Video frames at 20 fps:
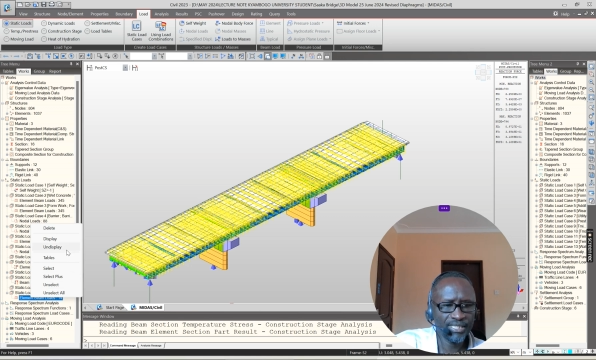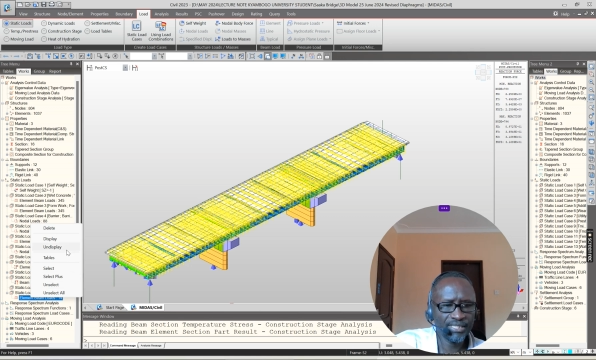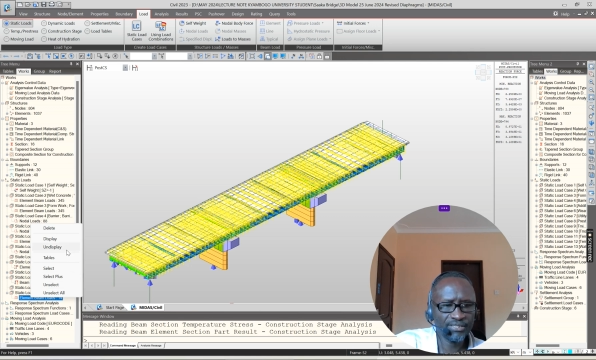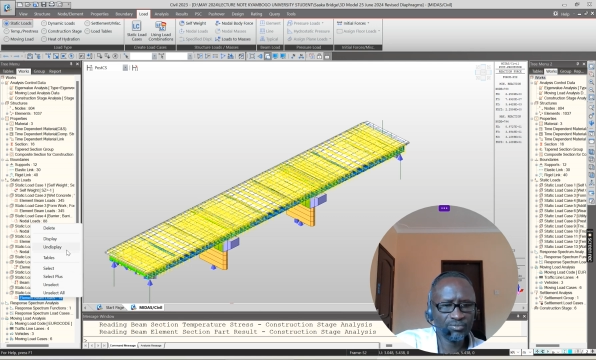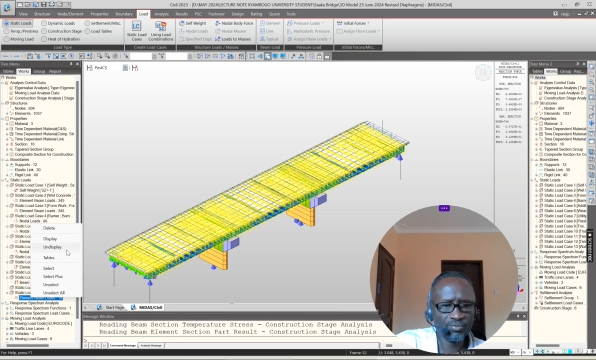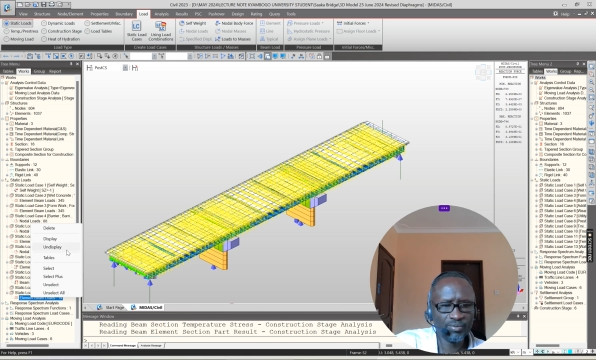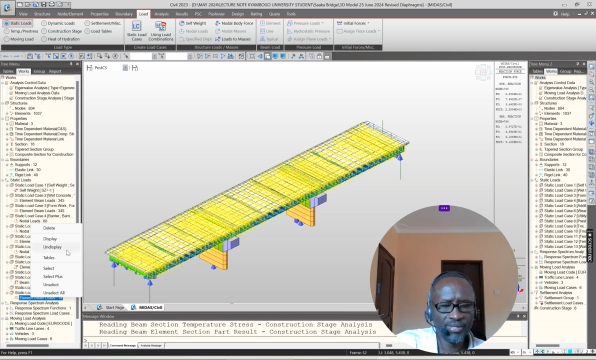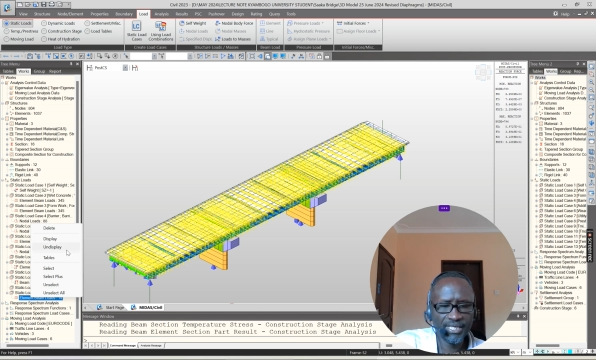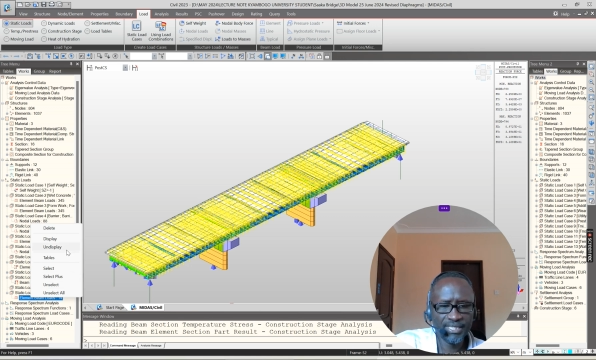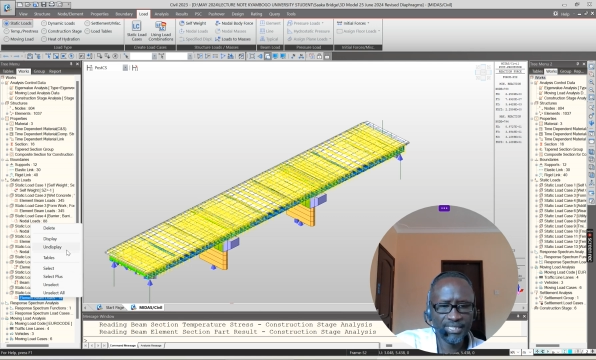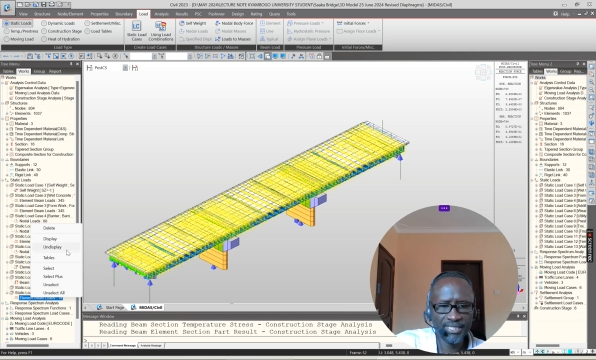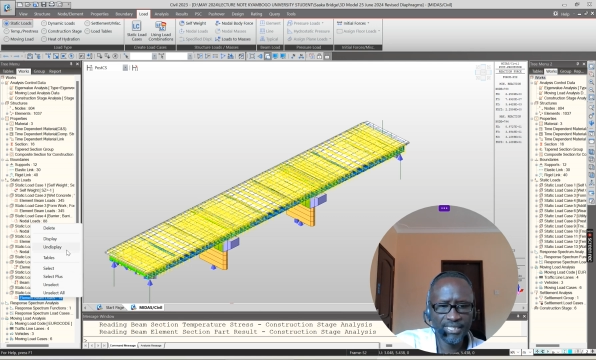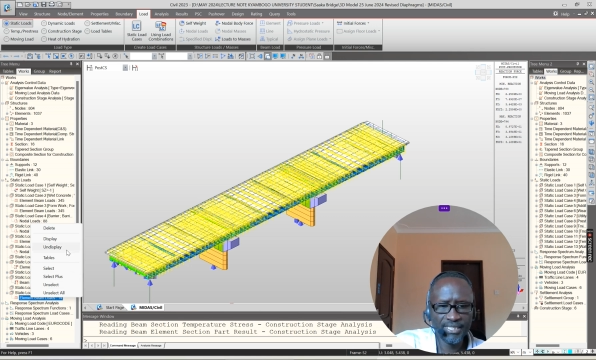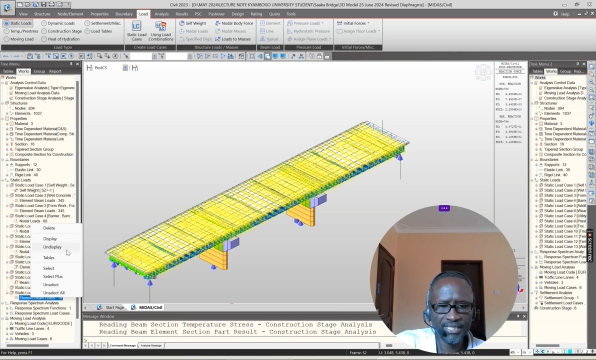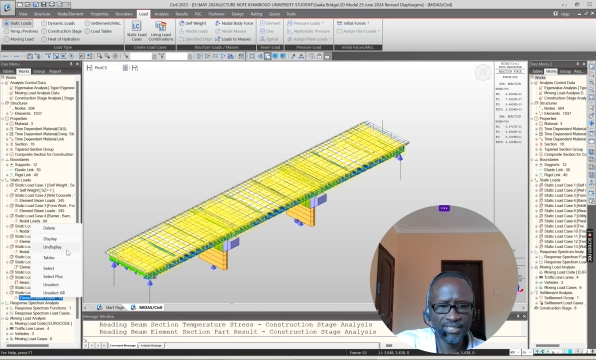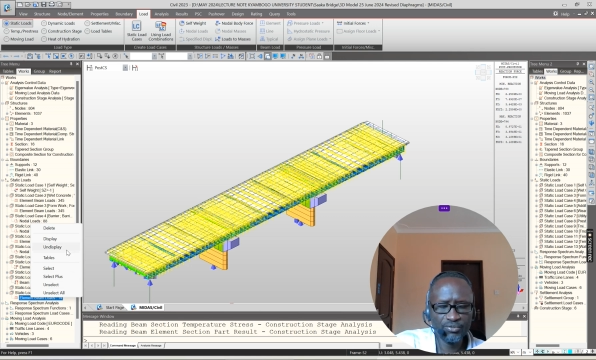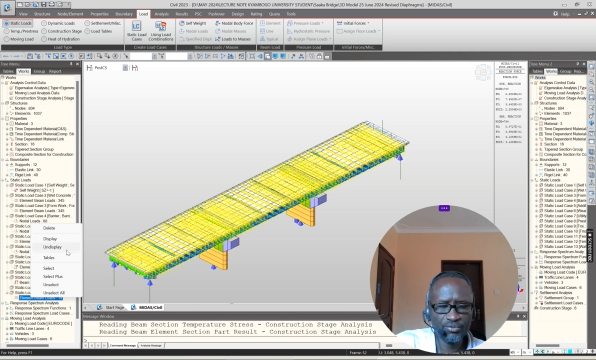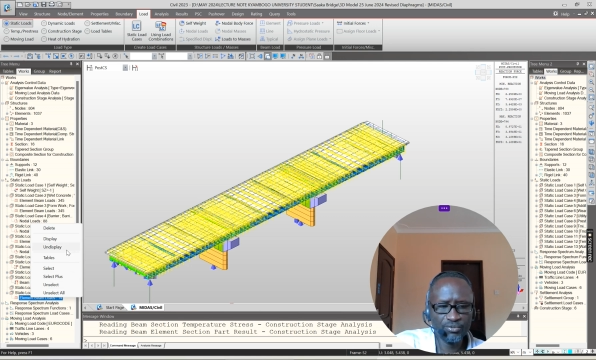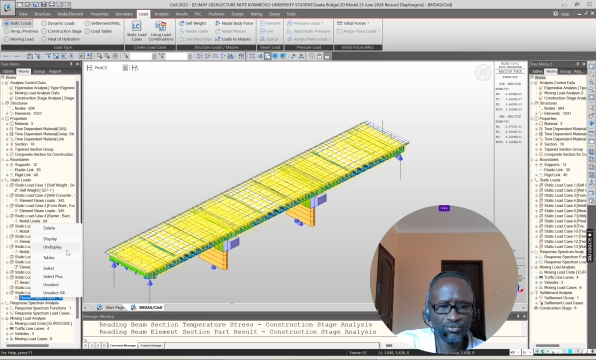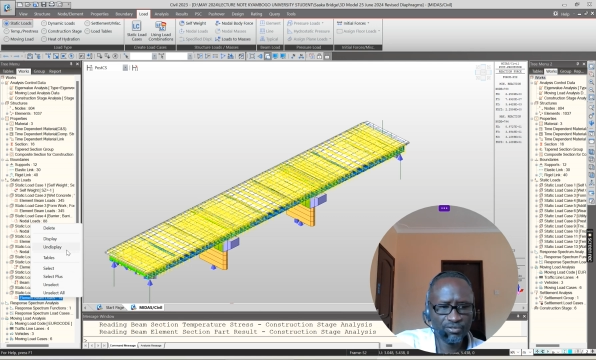that's why
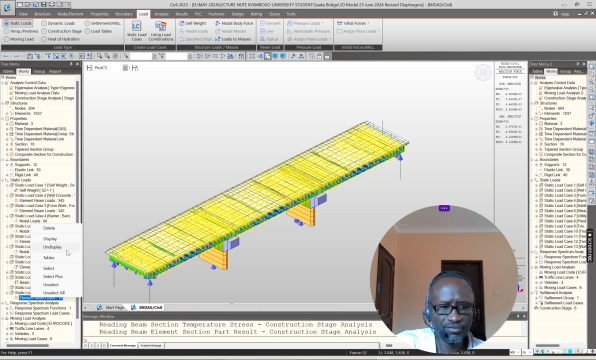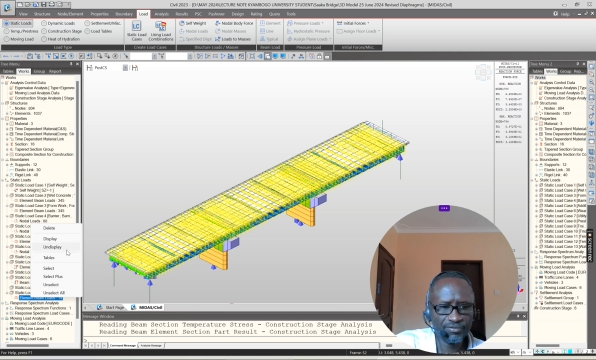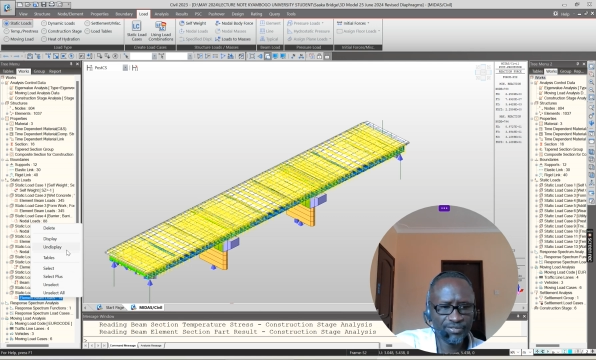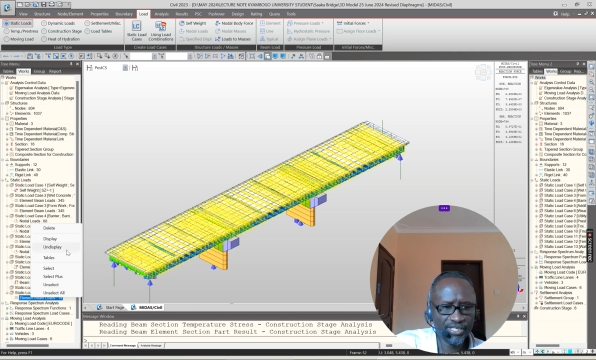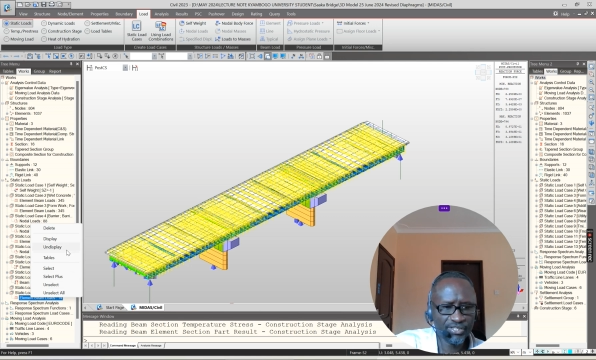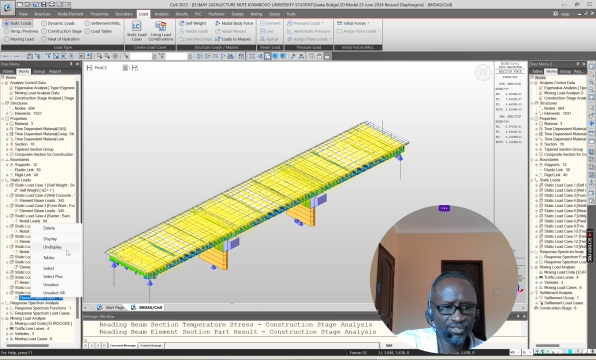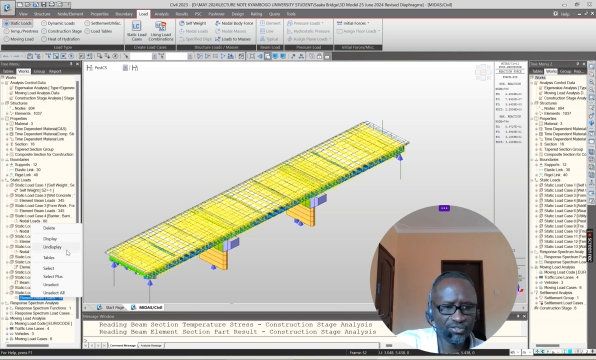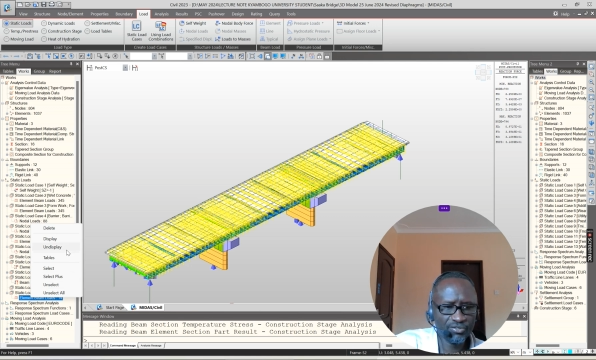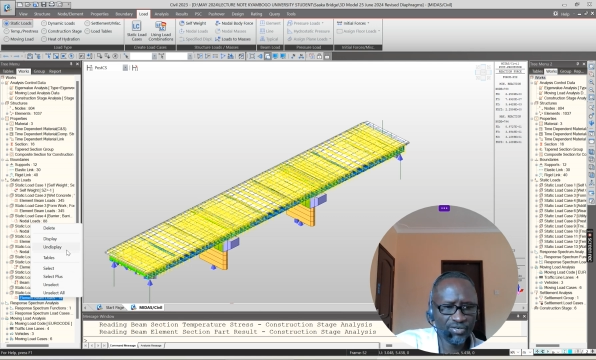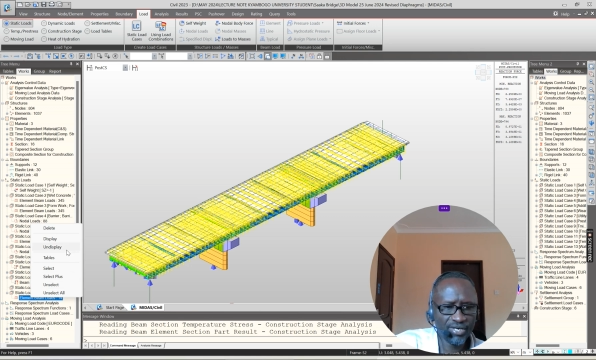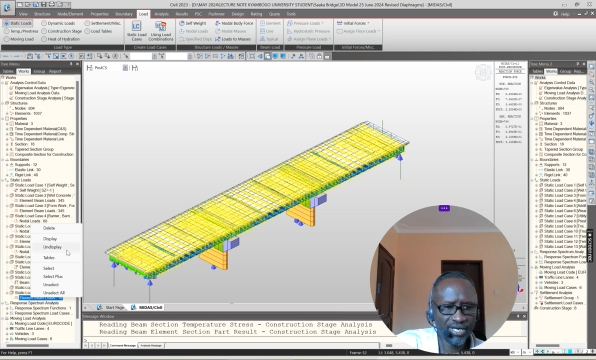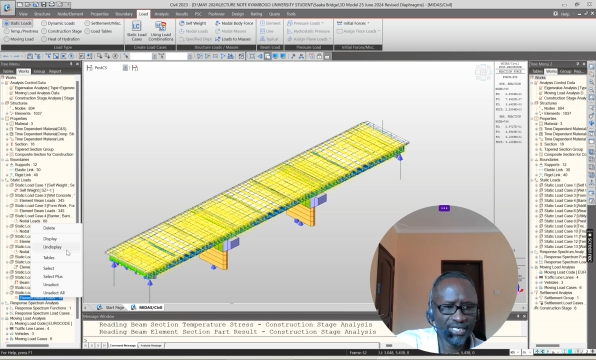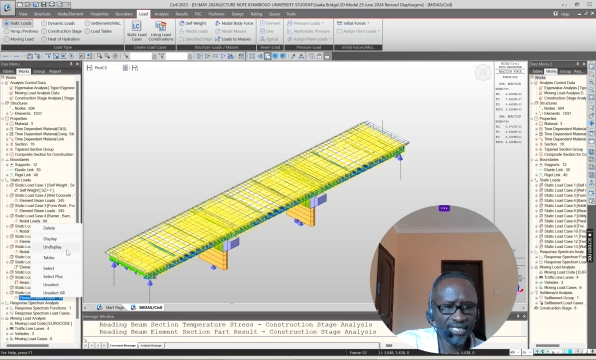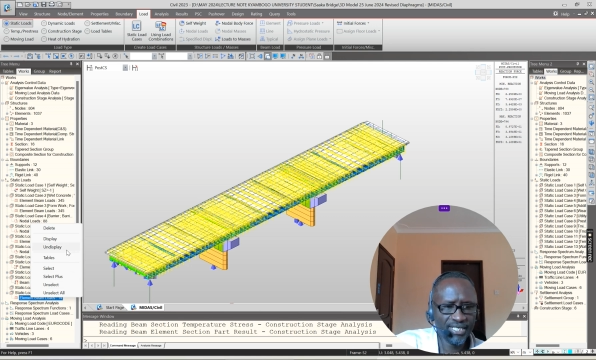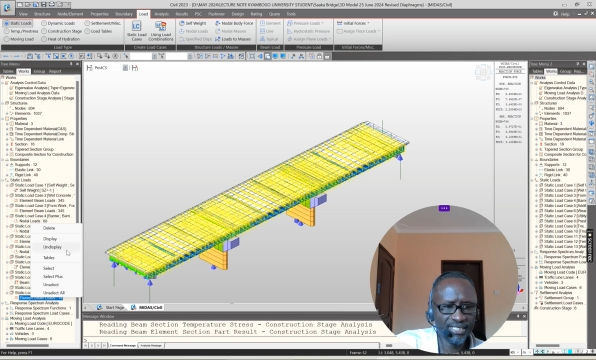the use of national